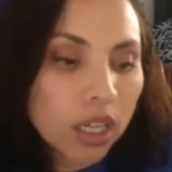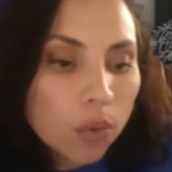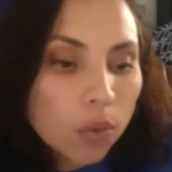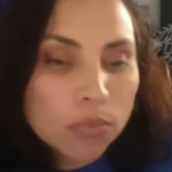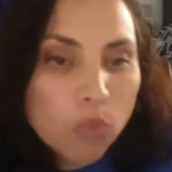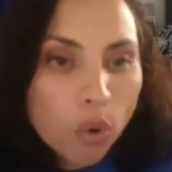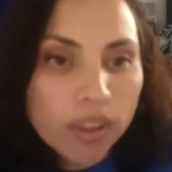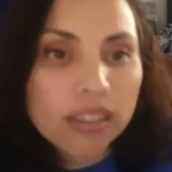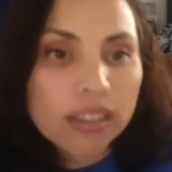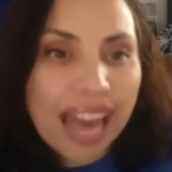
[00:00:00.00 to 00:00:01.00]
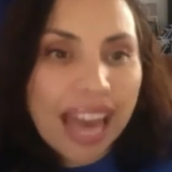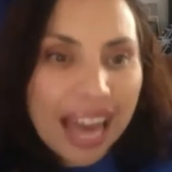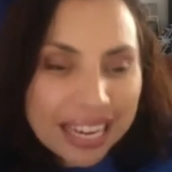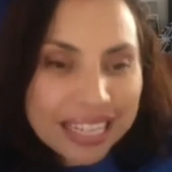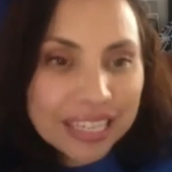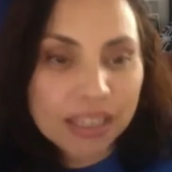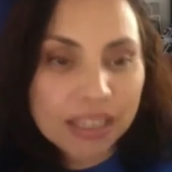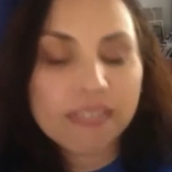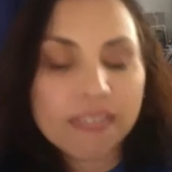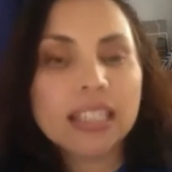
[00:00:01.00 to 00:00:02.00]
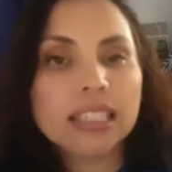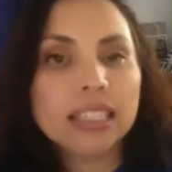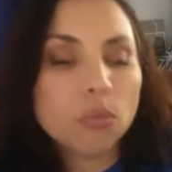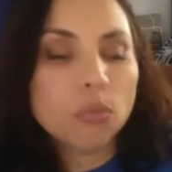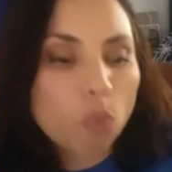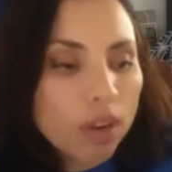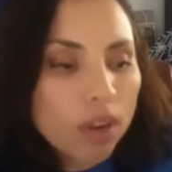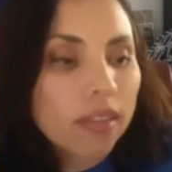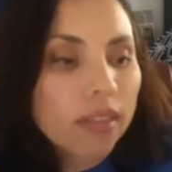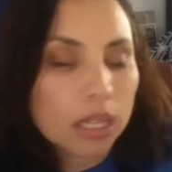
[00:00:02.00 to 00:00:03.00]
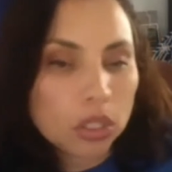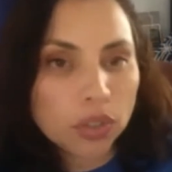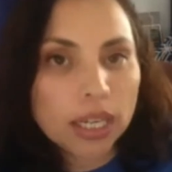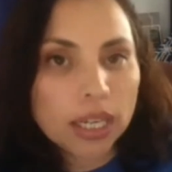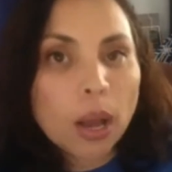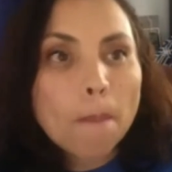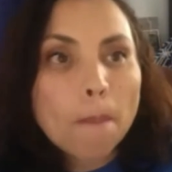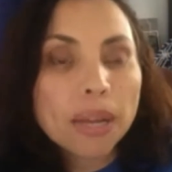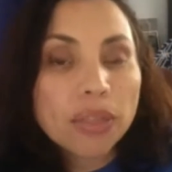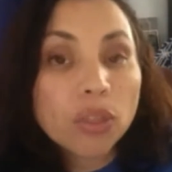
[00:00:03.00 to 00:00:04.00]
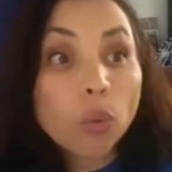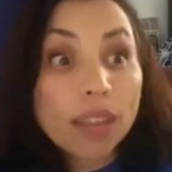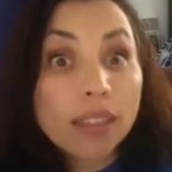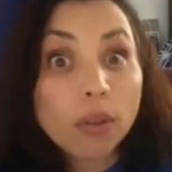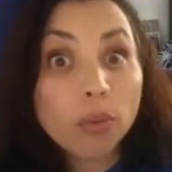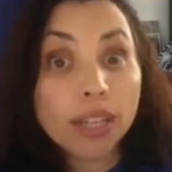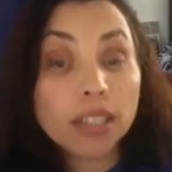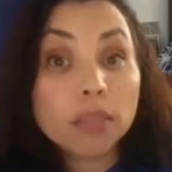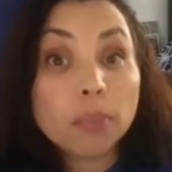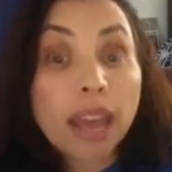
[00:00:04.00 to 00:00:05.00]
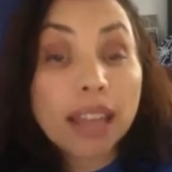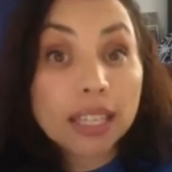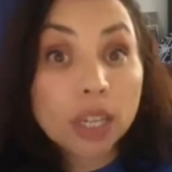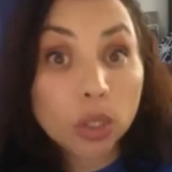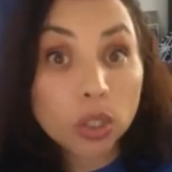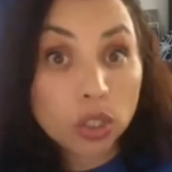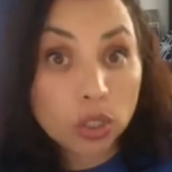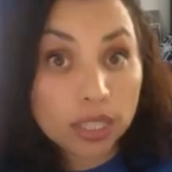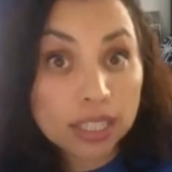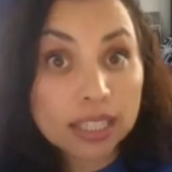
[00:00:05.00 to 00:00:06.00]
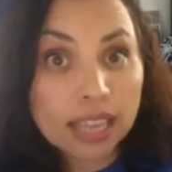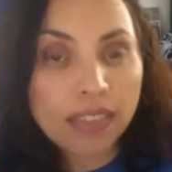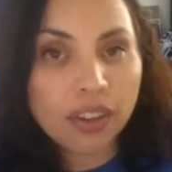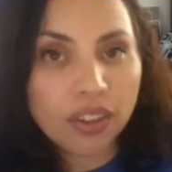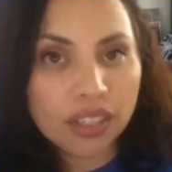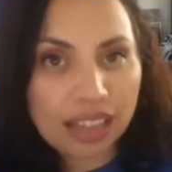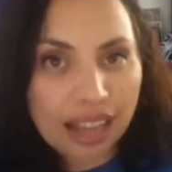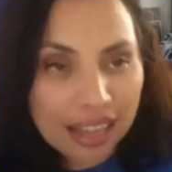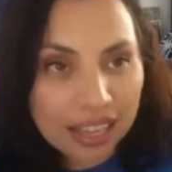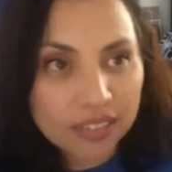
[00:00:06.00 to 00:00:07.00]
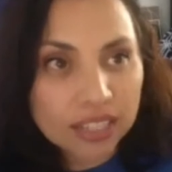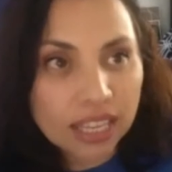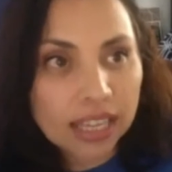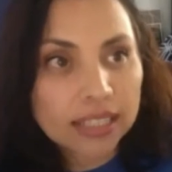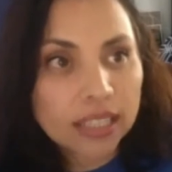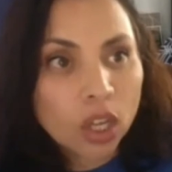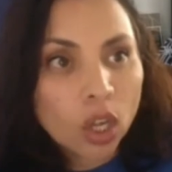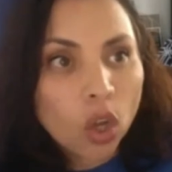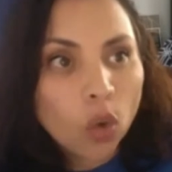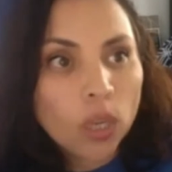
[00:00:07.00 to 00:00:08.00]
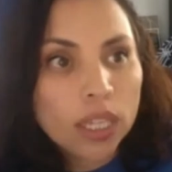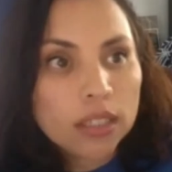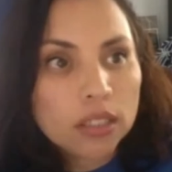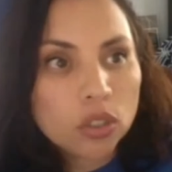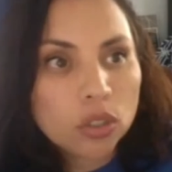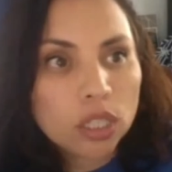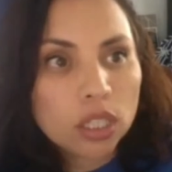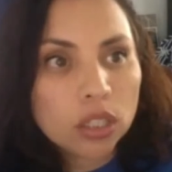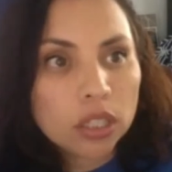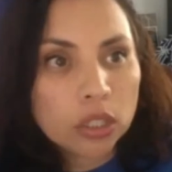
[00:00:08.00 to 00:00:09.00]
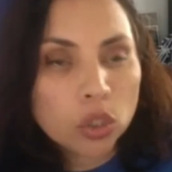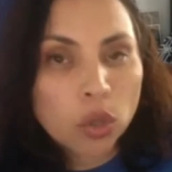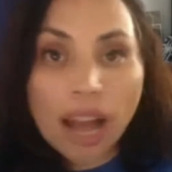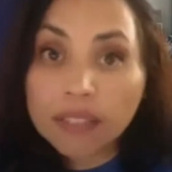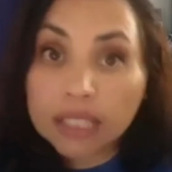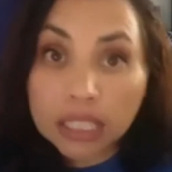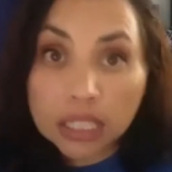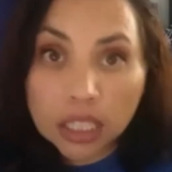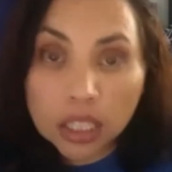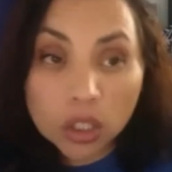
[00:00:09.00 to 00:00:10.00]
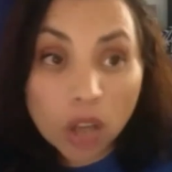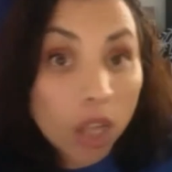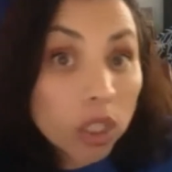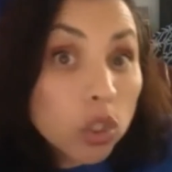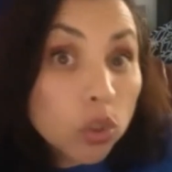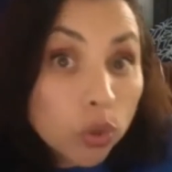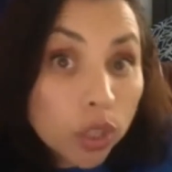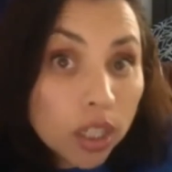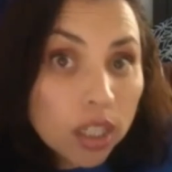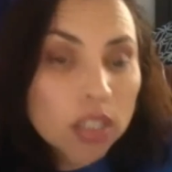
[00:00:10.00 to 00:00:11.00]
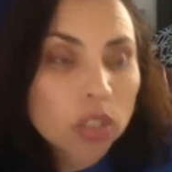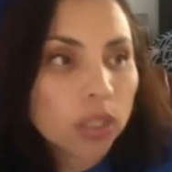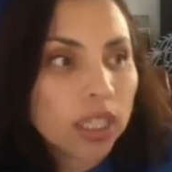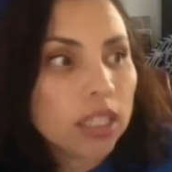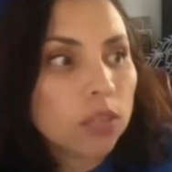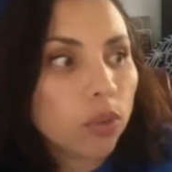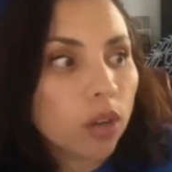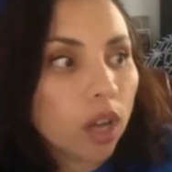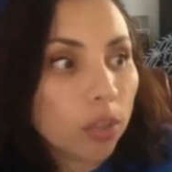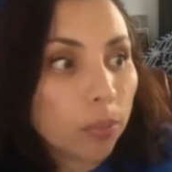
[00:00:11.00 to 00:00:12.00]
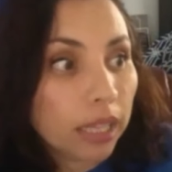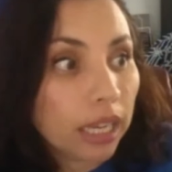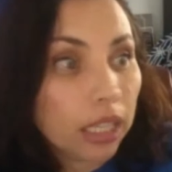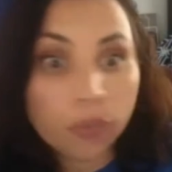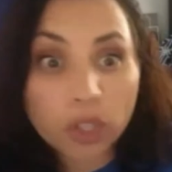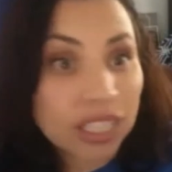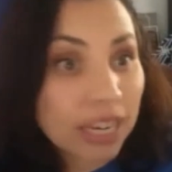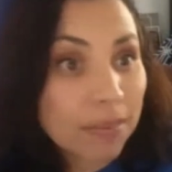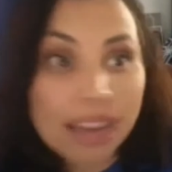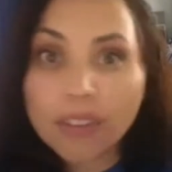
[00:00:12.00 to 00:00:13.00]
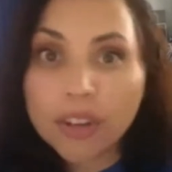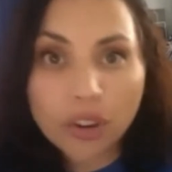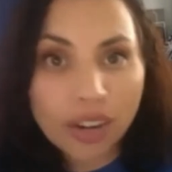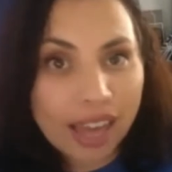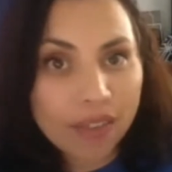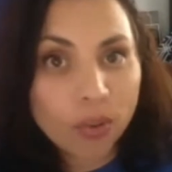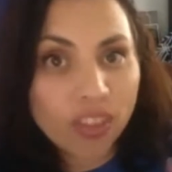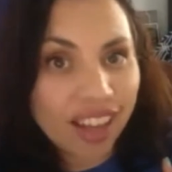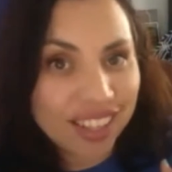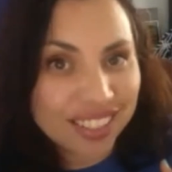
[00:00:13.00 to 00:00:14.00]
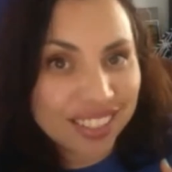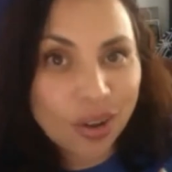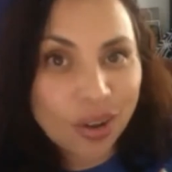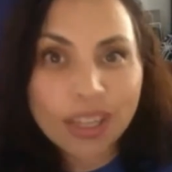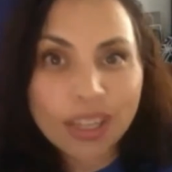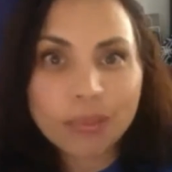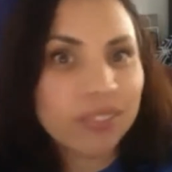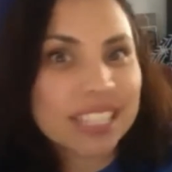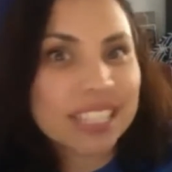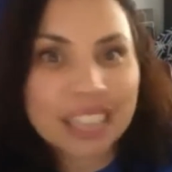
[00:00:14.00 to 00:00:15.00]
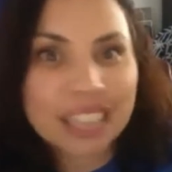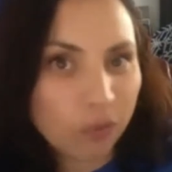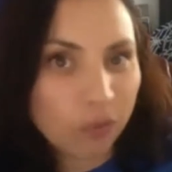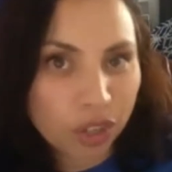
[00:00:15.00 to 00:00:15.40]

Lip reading: was more than the academic advising, more than the mentoring, but the way that we were expanding our students and their lives. And we instituted traveling college tours. So kids were on the plane the first time ever in their life with us, going up to visit Stanford.